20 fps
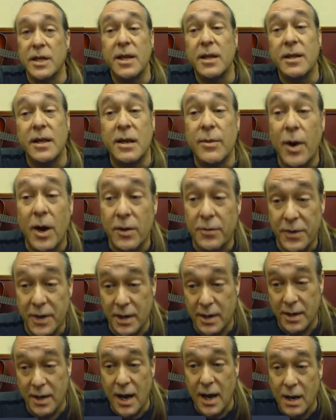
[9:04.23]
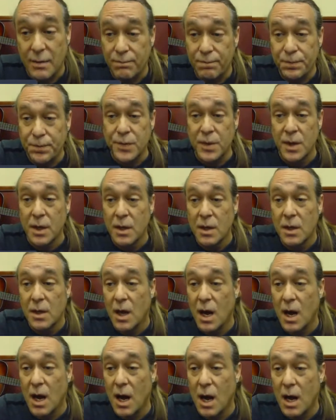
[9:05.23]
anything about Vietnam,
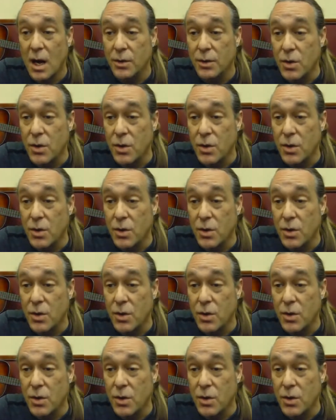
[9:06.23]
uh,